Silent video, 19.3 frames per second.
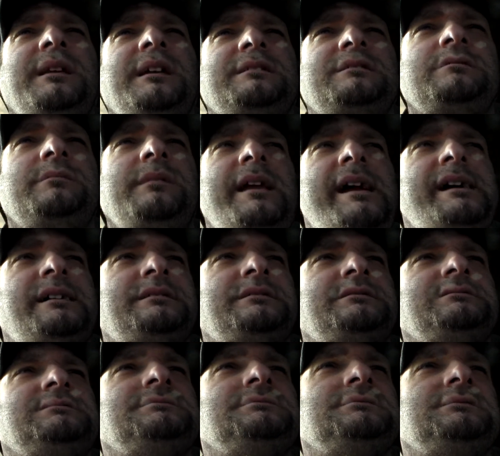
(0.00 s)
some
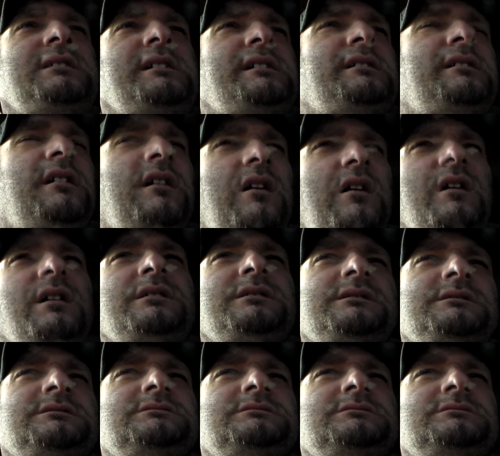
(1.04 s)
gas uh, parts.